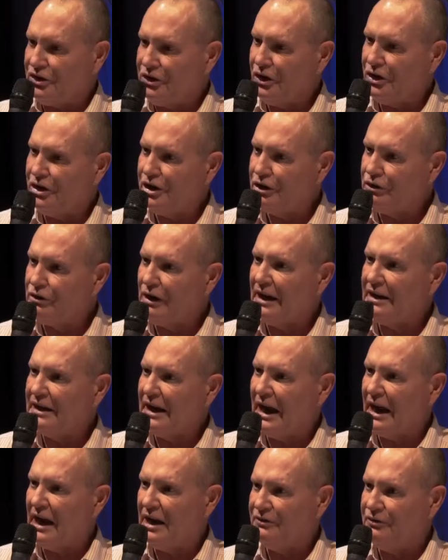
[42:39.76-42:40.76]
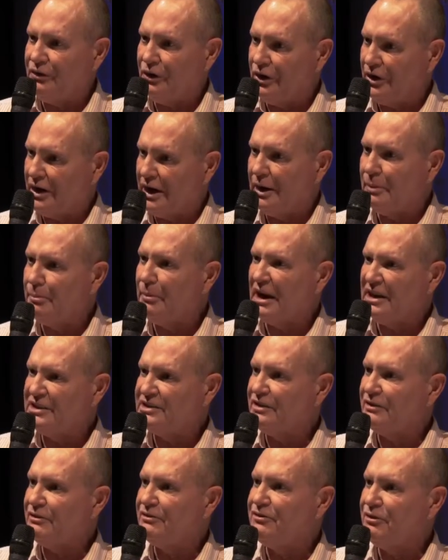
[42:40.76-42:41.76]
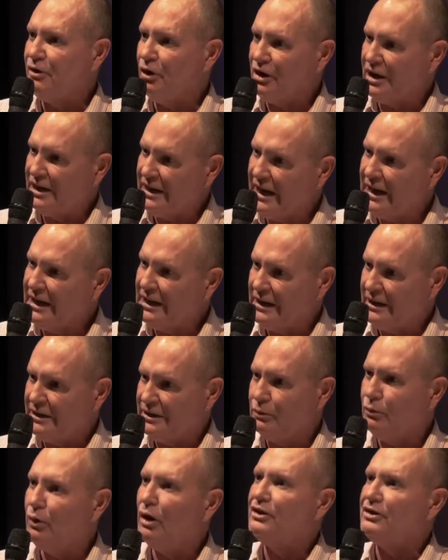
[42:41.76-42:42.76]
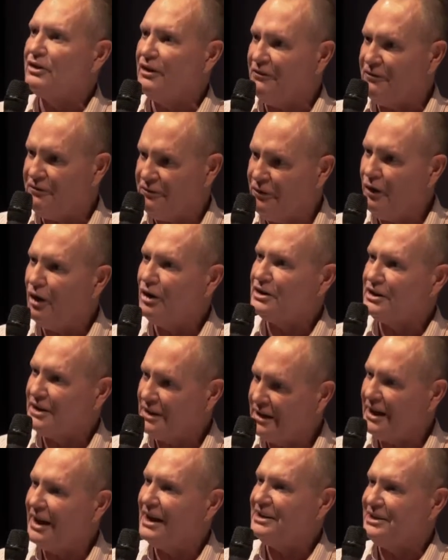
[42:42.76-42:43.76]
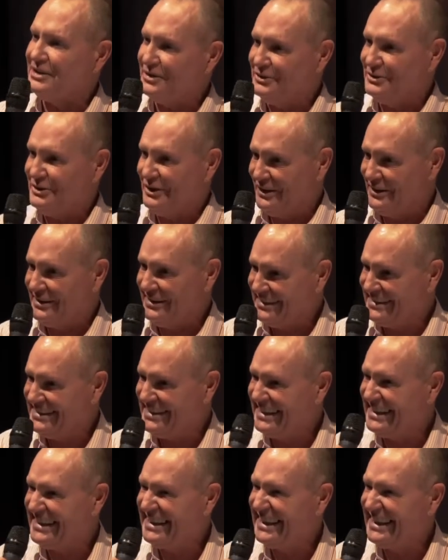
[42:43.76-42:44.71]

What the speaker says: a 30 grand advert in the Man's of fucking England. What the fuck did I do wrong?